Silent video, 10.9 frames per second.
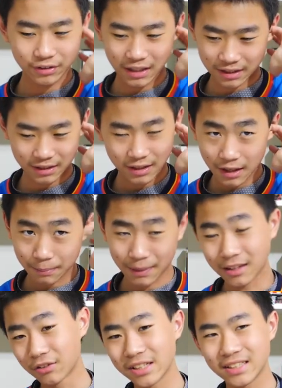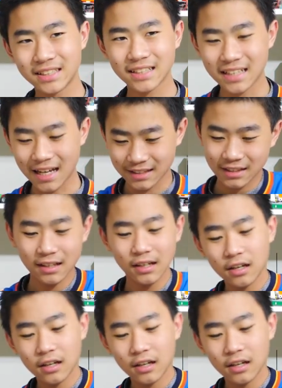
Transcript: Like my 36 has